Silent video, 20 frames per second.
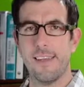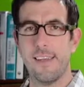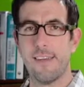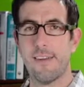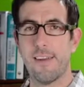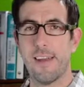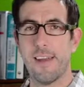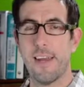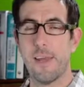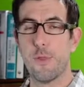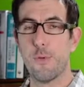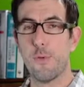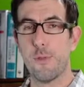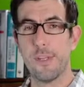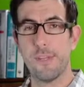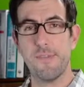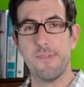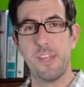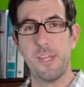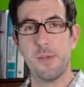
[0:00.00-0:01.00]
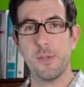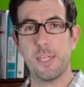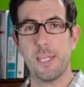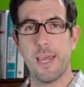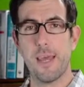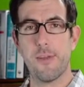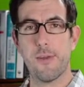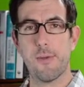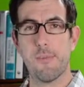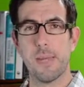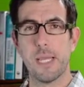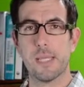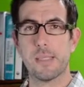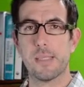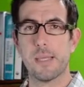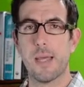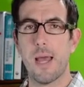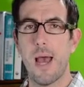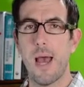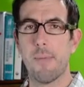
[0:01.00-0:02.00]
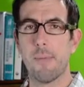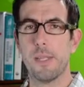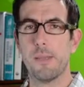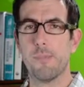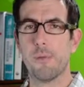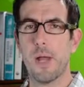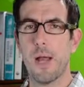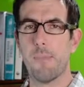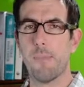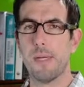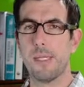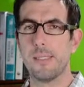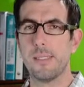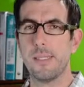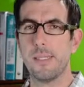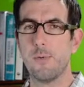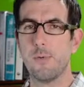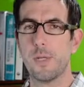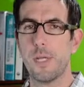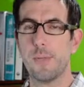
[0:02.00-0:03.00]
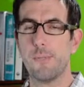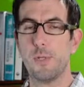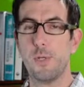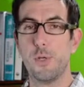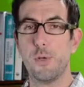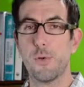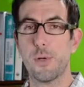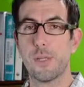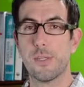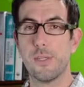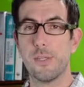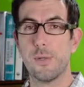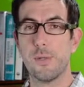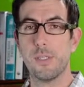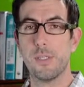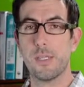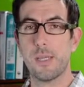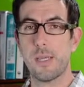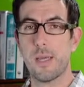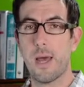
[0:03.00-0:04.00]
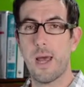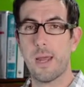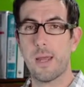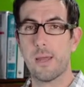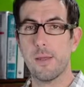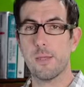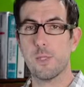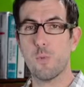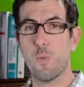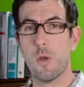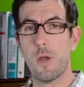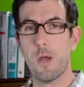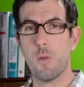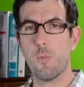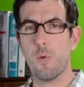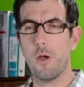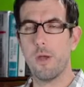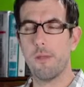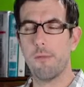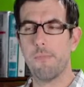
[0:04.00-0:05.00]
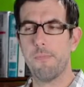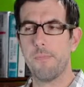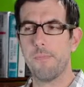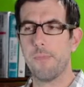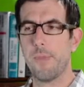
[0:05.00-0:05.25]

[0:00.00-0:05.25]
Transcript: Alright, I threw this video together because a common problem I see when I'm tutoring students in calculus one-on-one -on -one